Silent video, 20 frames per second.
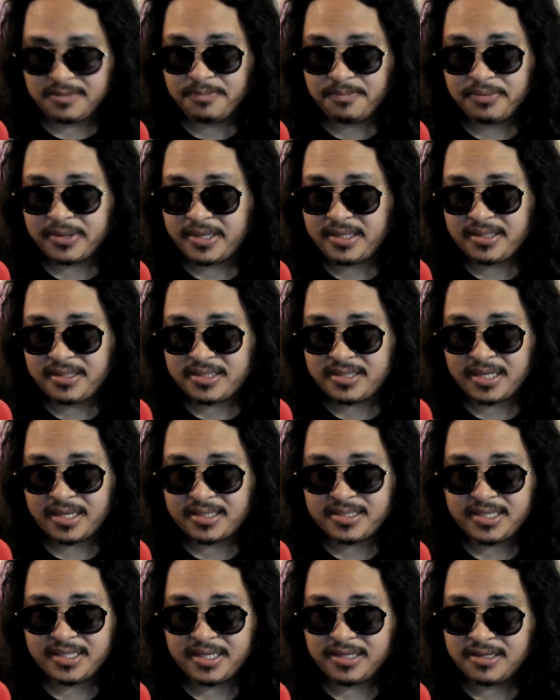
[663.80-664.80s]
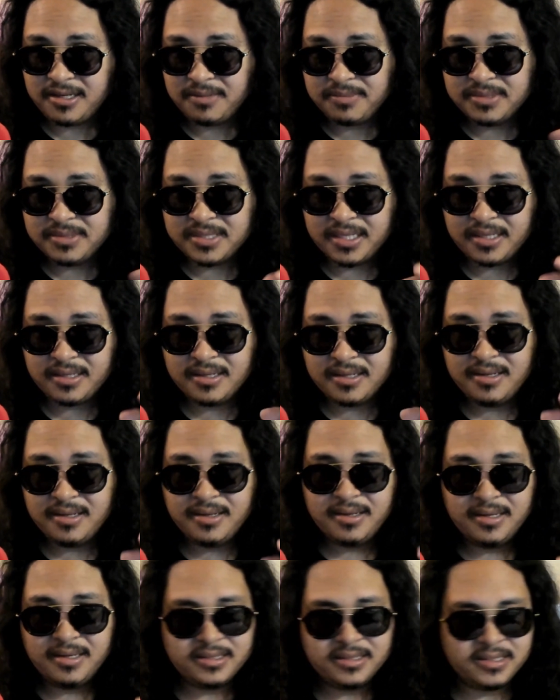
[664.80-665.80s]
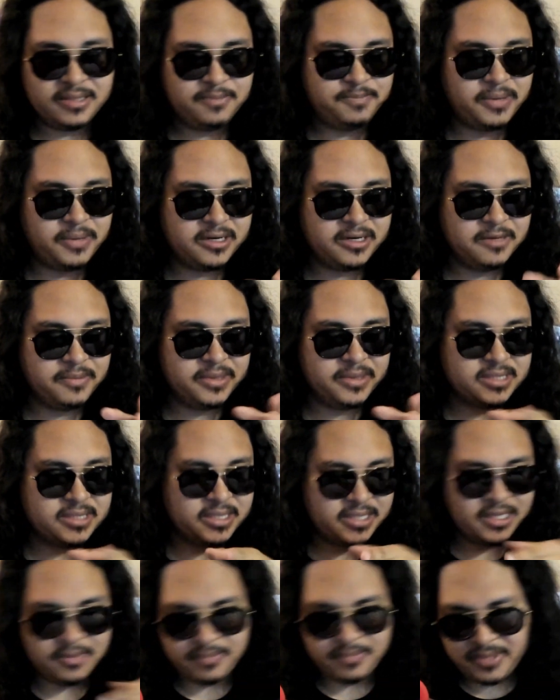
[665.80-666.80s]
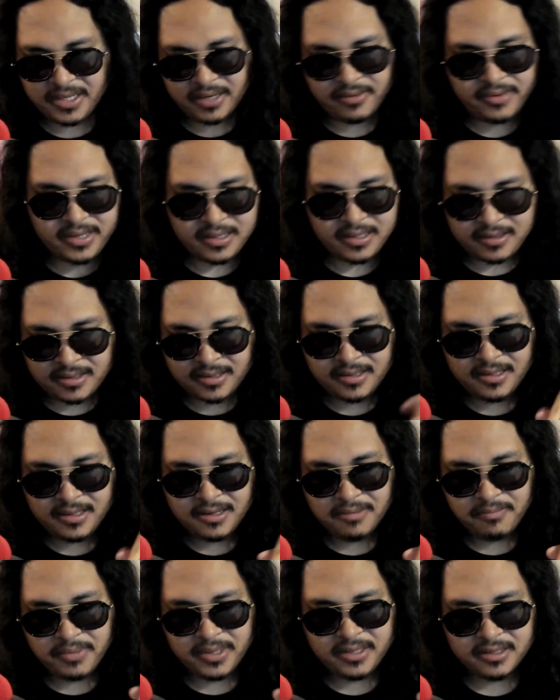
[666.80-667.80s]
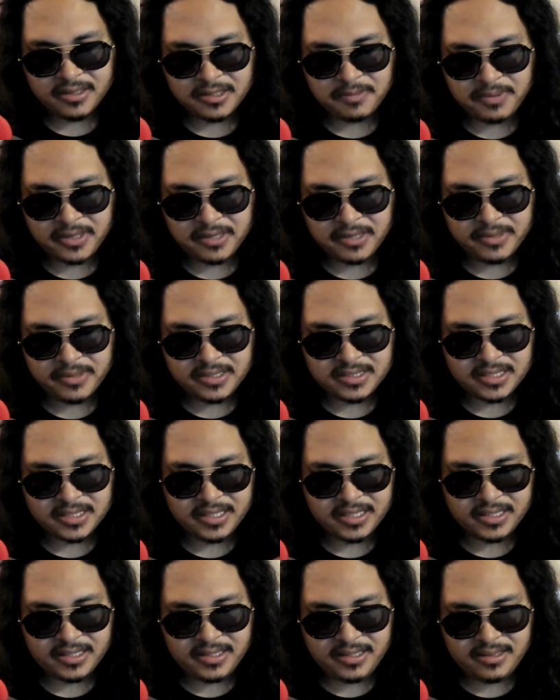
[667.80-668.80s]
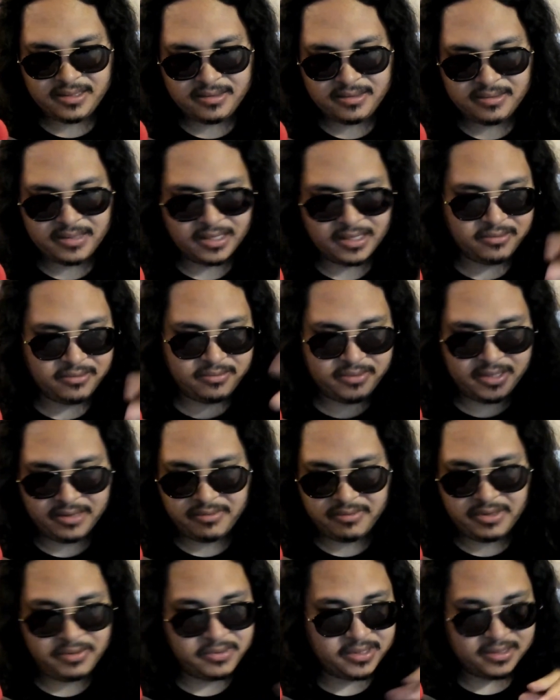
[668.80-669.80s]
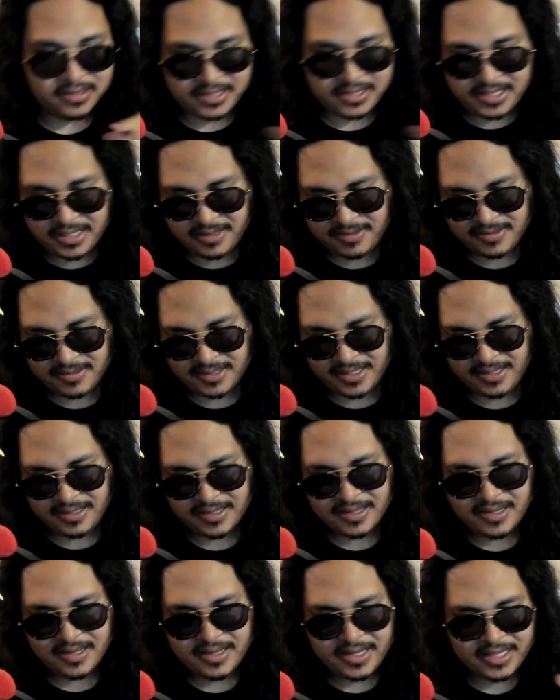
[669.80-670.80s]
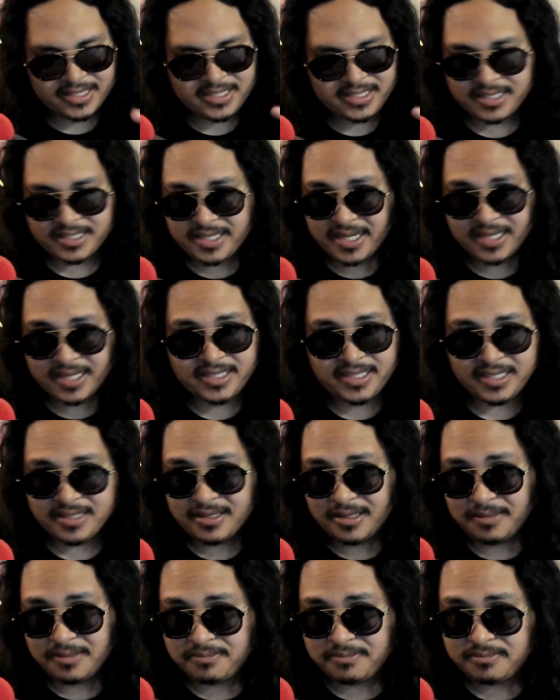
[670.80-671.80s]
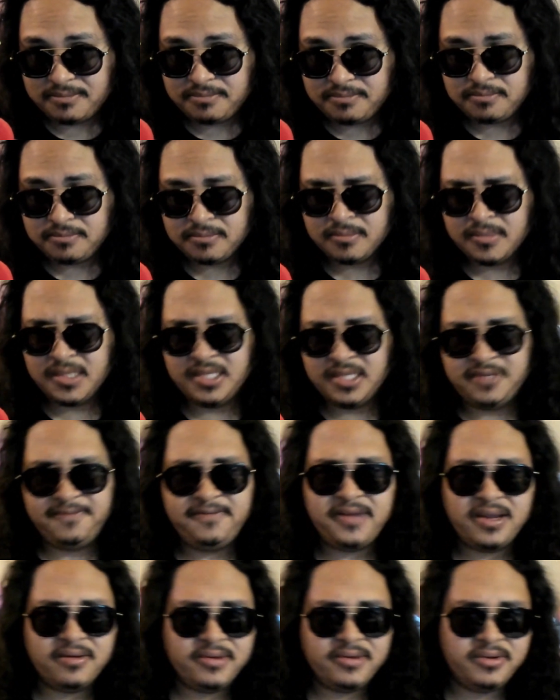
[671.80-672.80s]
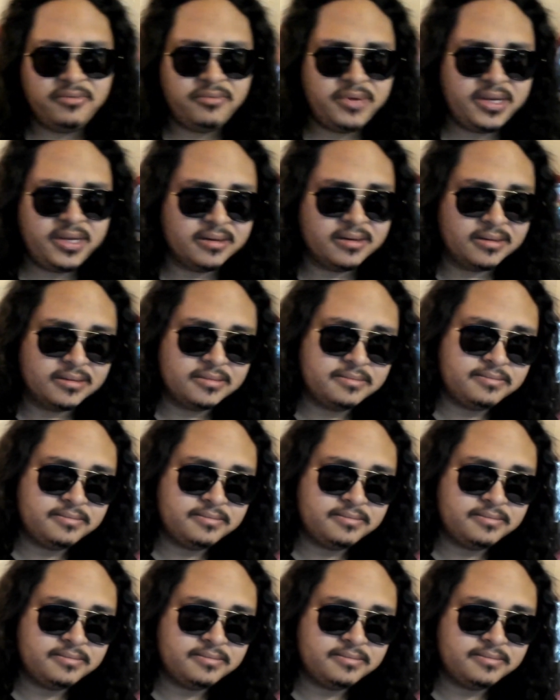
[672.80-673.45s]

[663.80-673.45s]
brain catching up. It's like part of your brain's like, yep, there we are, but another part of your brain's like, there we were. Like it's just catching up. It's very weird.